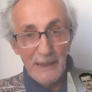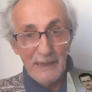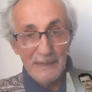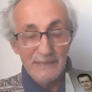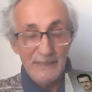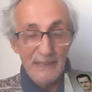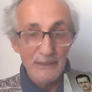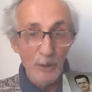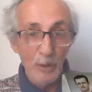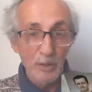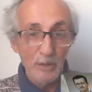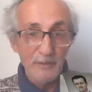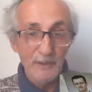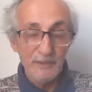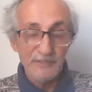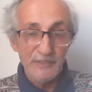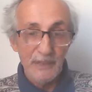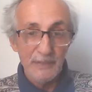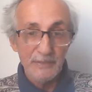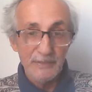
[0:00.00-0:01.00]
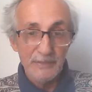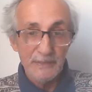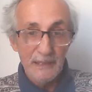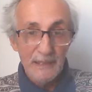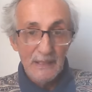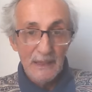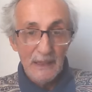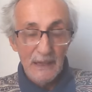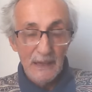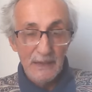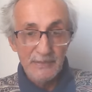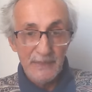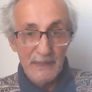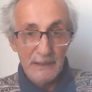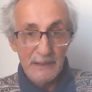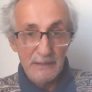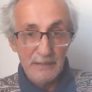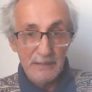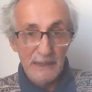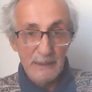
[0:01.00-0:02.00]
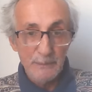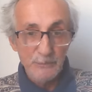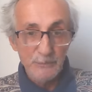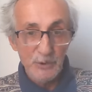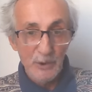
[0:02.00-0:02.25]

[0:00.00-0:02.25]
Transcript: And then all of a sudden, they claimed